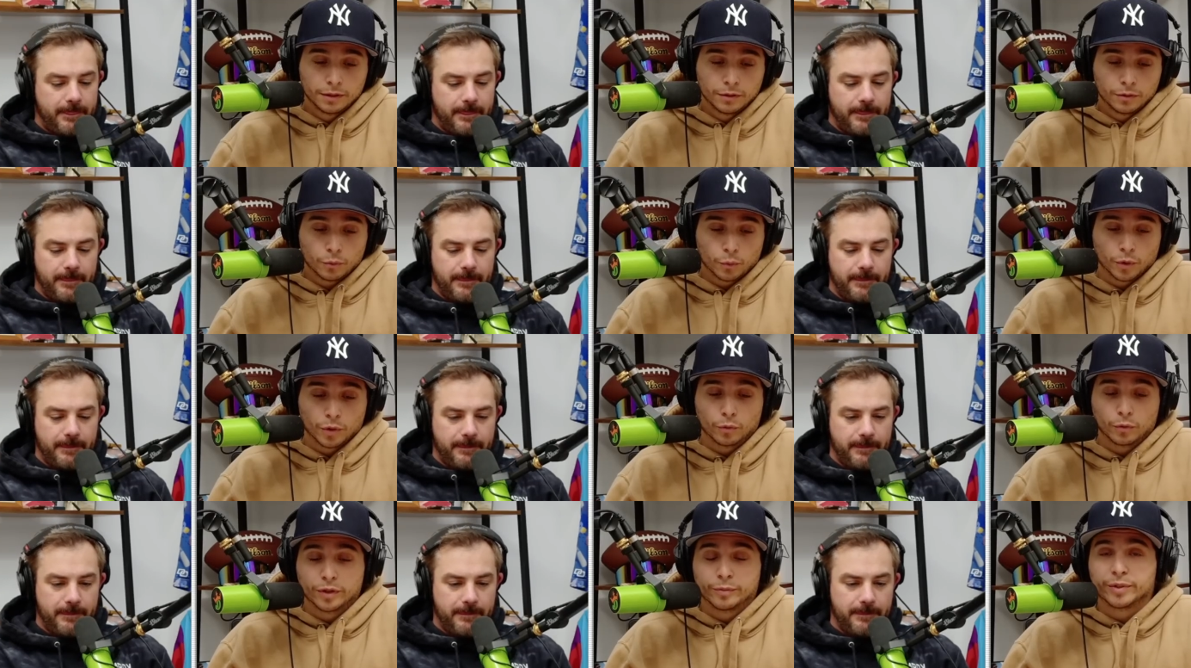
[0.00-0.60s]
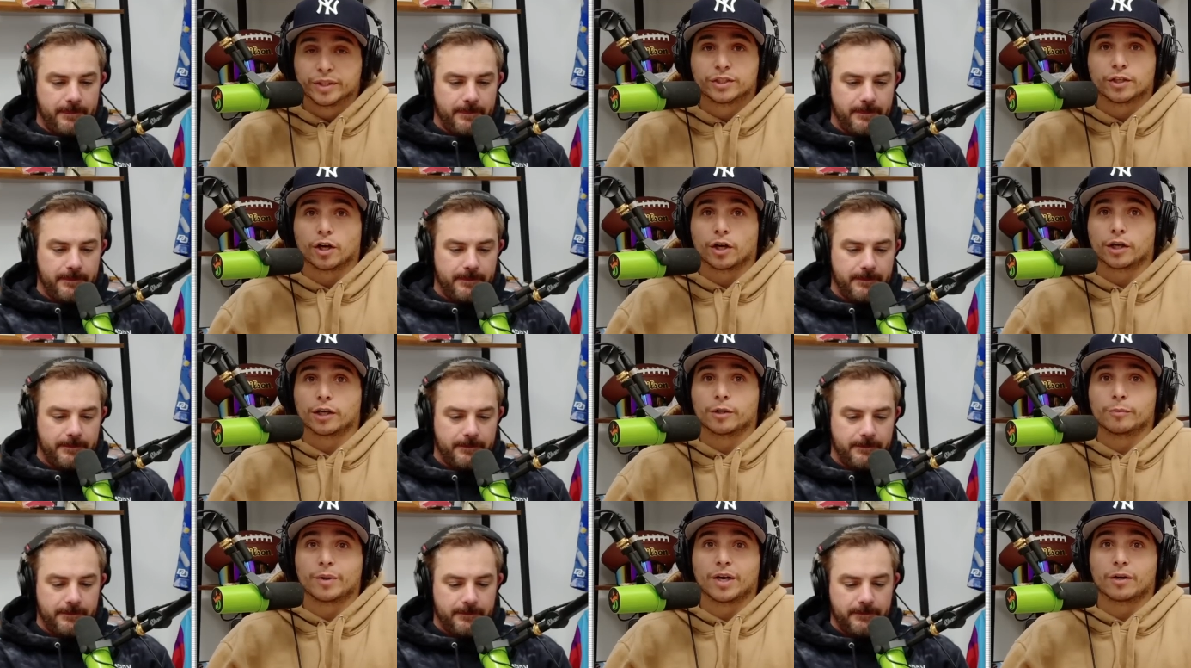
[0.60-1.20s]
Speaker 1: will we be
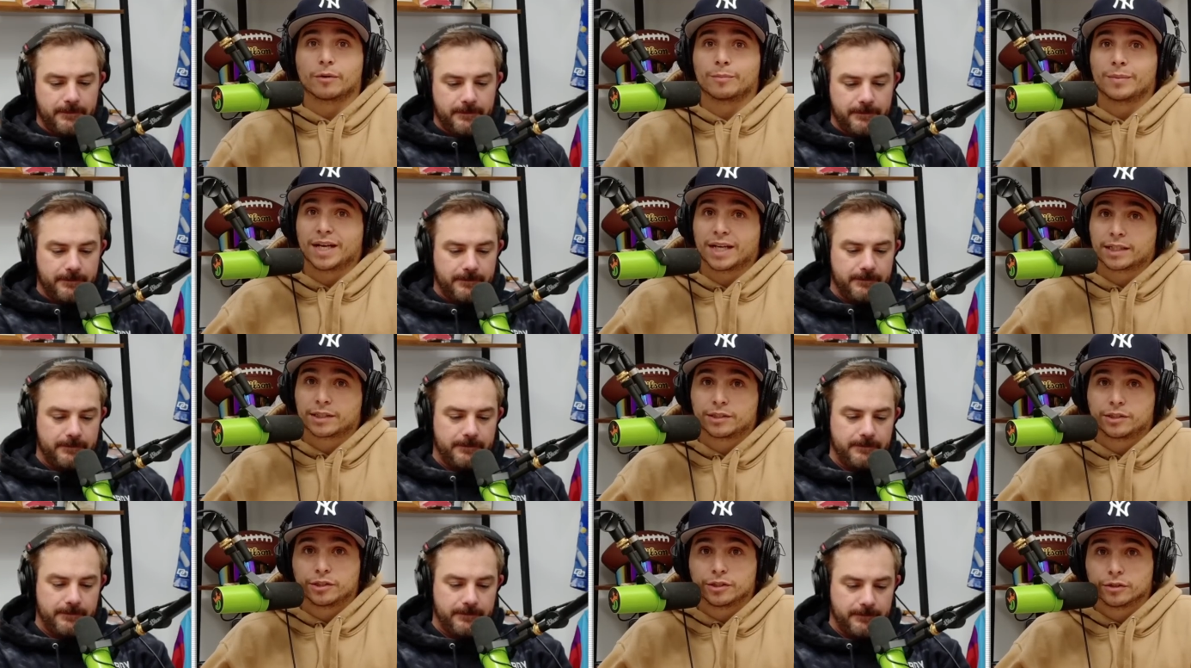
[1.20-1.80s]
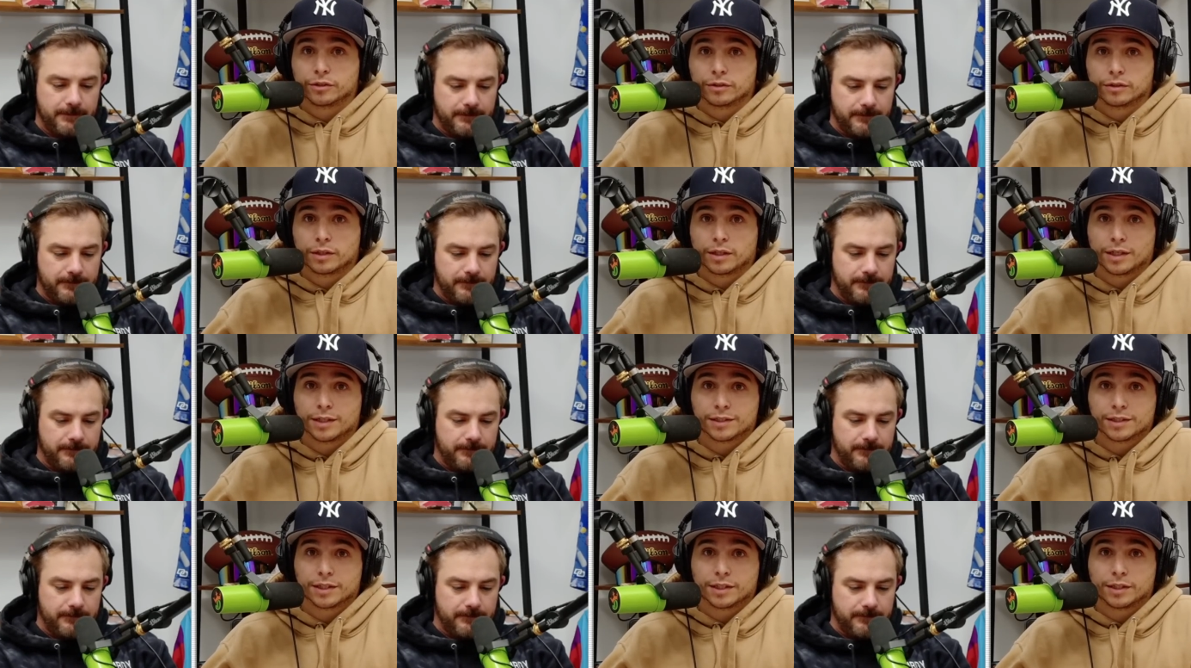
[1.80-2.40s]
talking about him next year
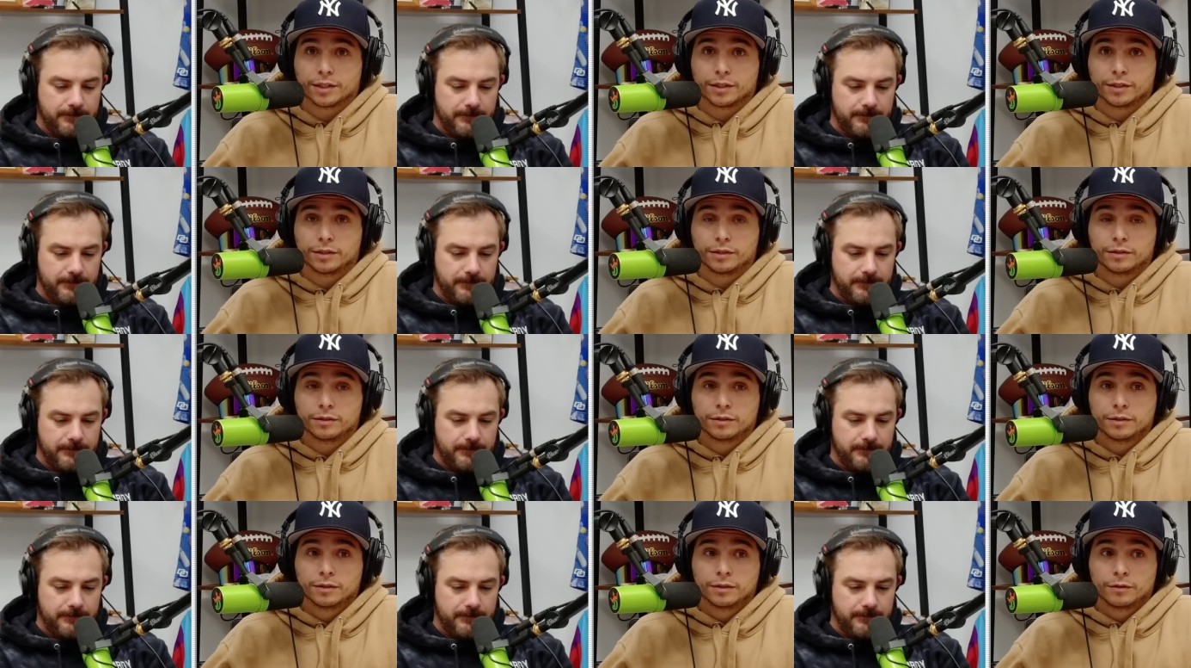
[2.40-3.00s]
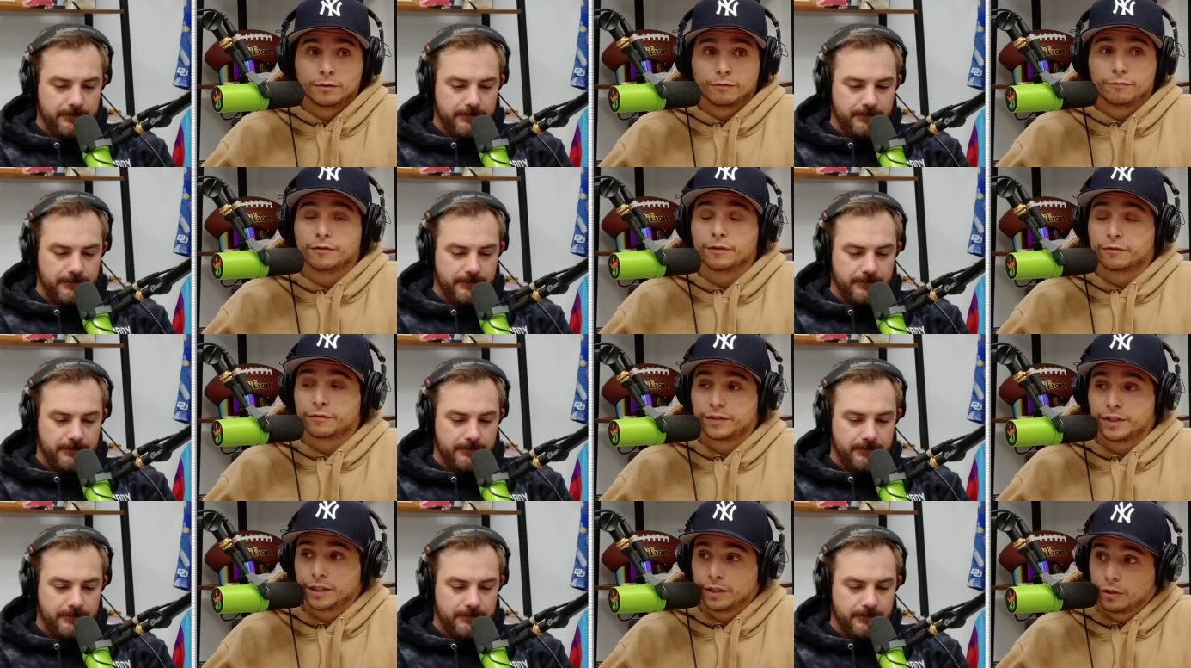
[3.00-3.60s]
as a
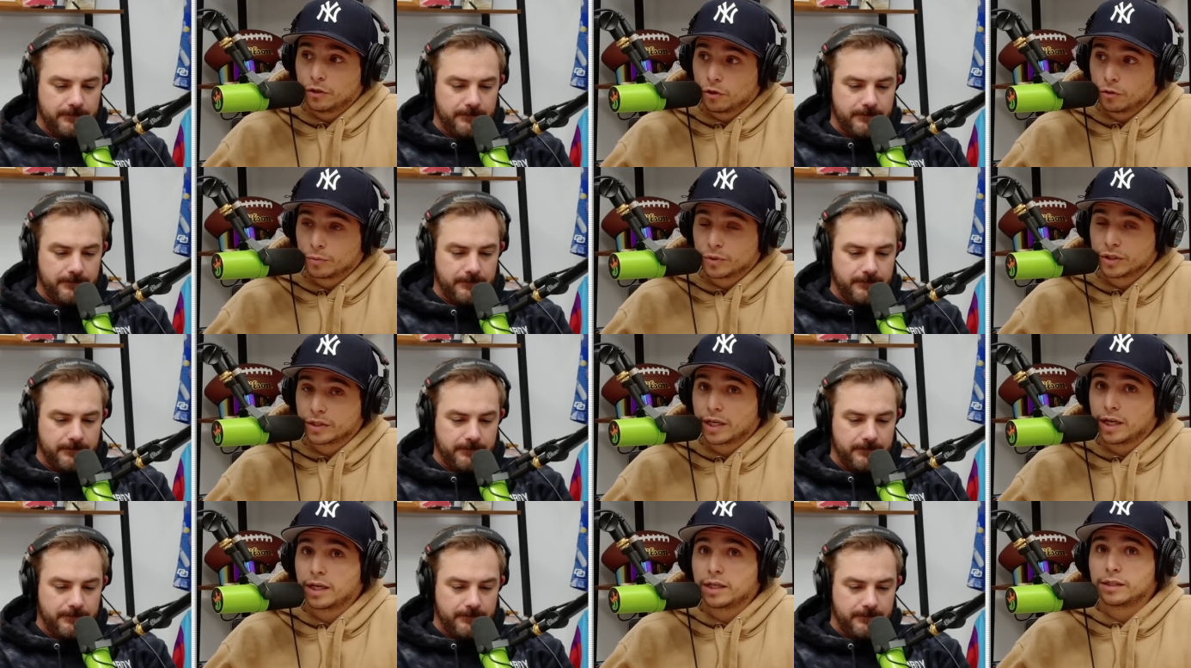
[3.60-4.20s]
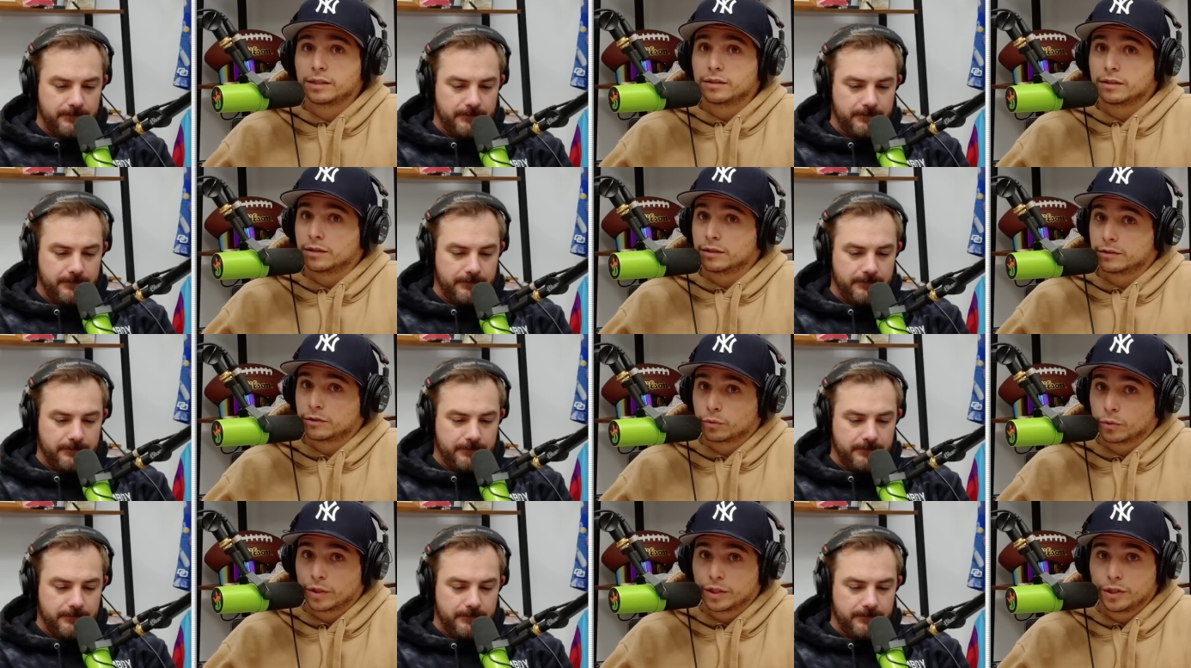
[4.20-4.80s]
15 homer guy, a
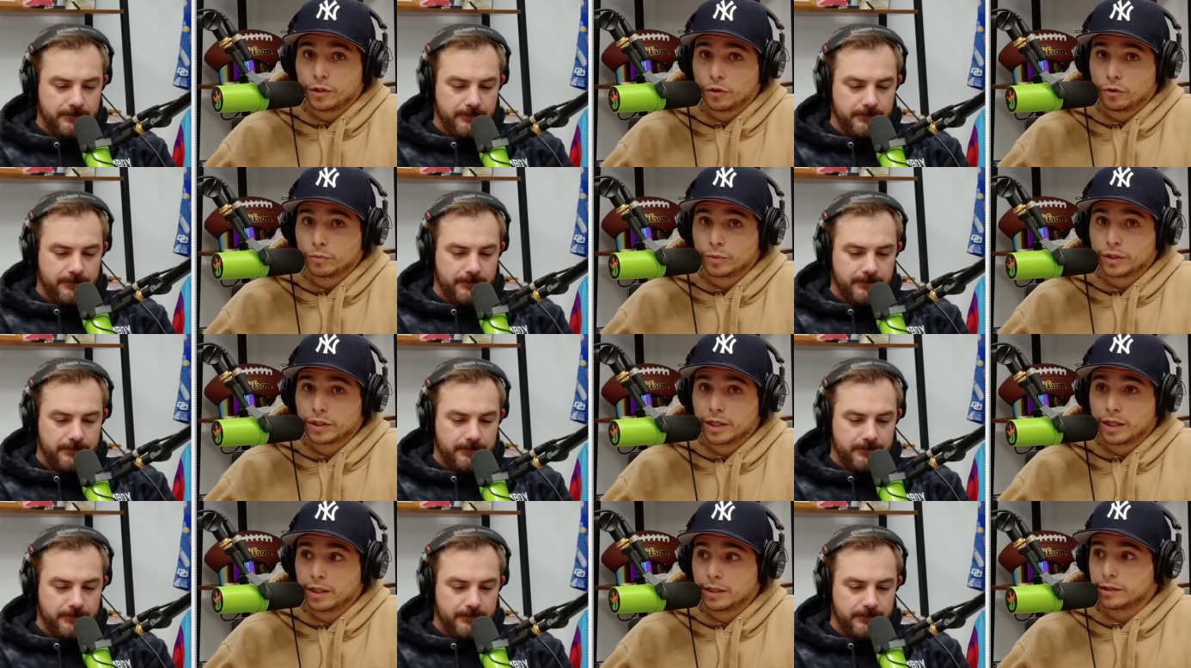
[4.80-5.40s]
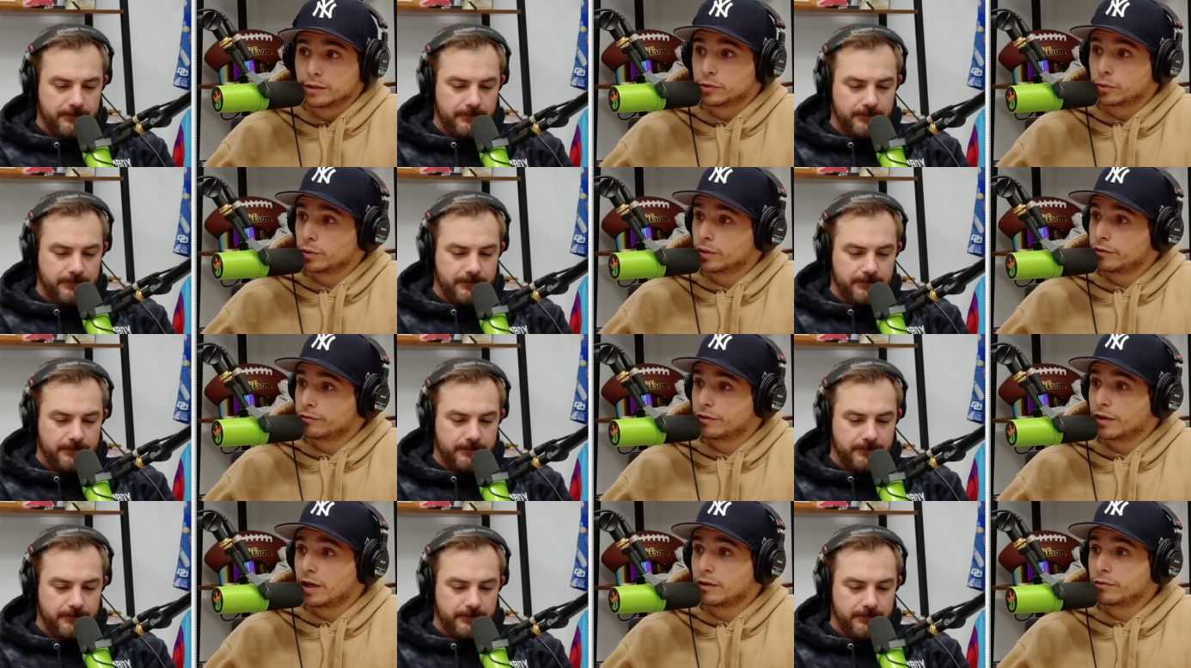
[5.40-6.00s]
20 homer guy, a
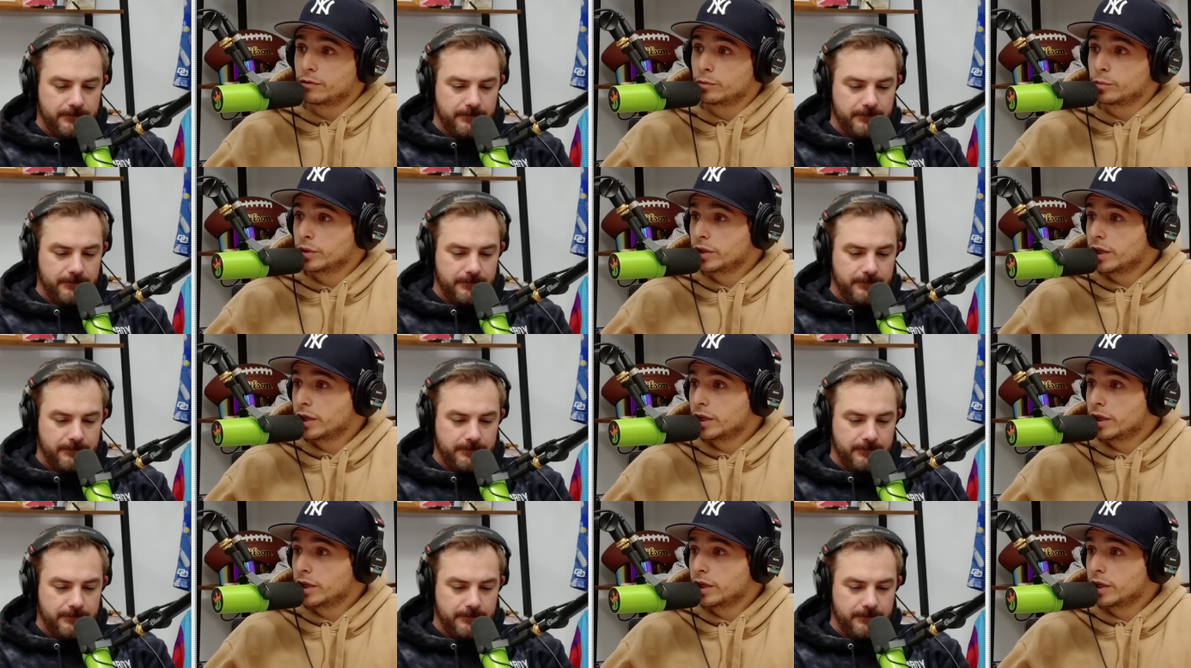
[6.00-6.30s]
25 homer